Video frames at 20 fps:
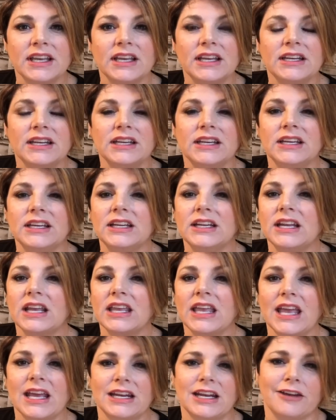in it. It
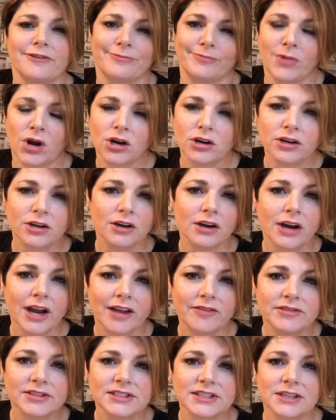can't have marker
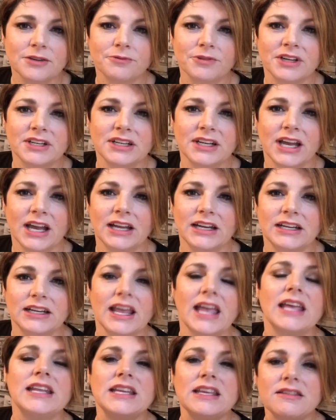obviously written on it,
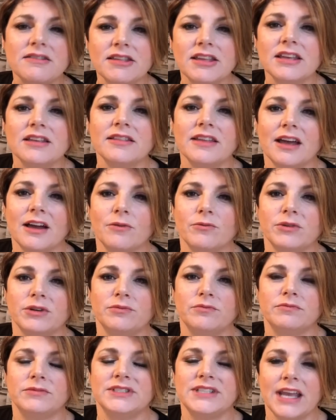anything that would
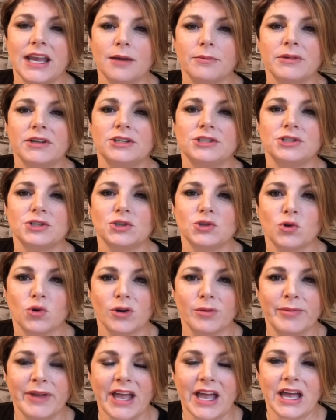damage
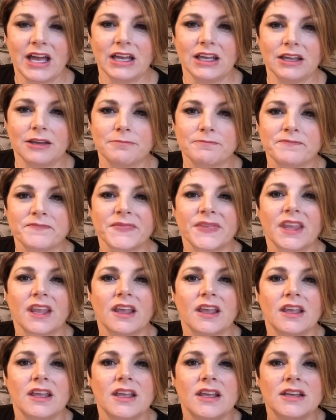your bag.
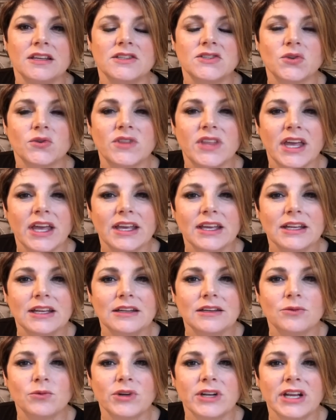So
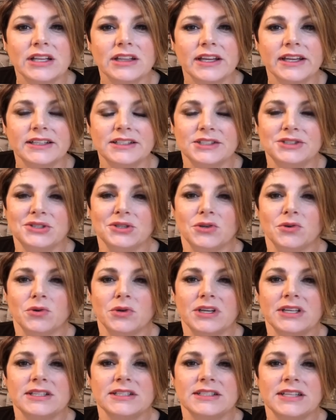then what I like to do
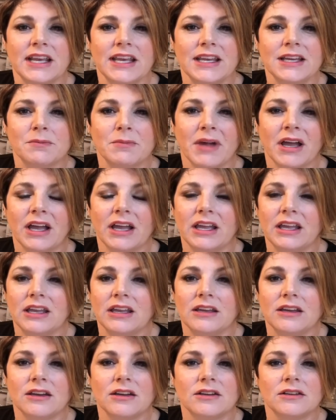is take
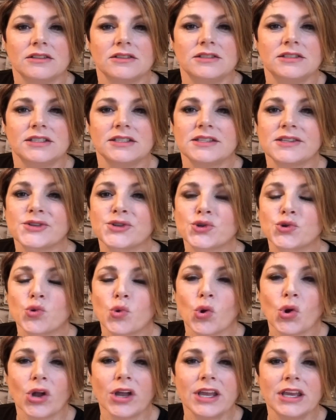my
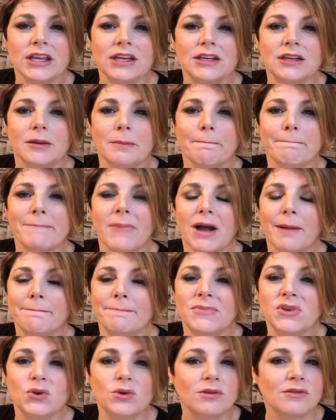destroyed but
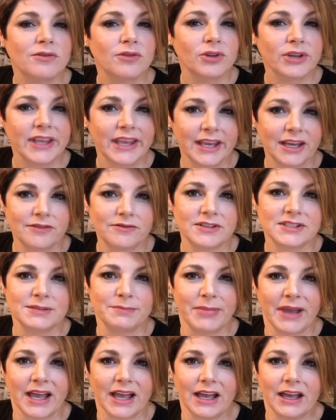beautiful canvas
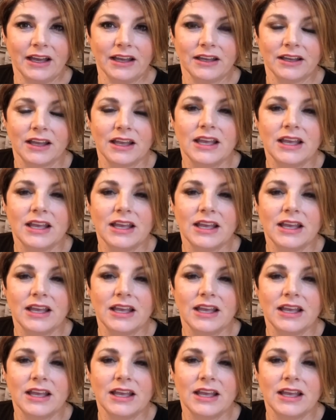bag